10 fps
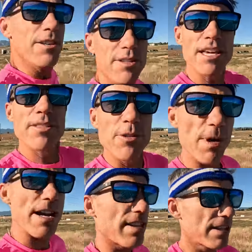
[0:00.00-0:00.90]
You'd think the
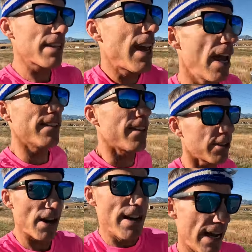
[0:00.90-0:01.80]
race is in
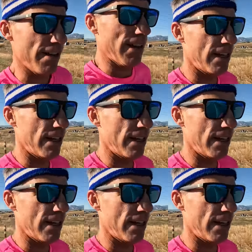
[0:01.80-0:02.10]
Kansas right now.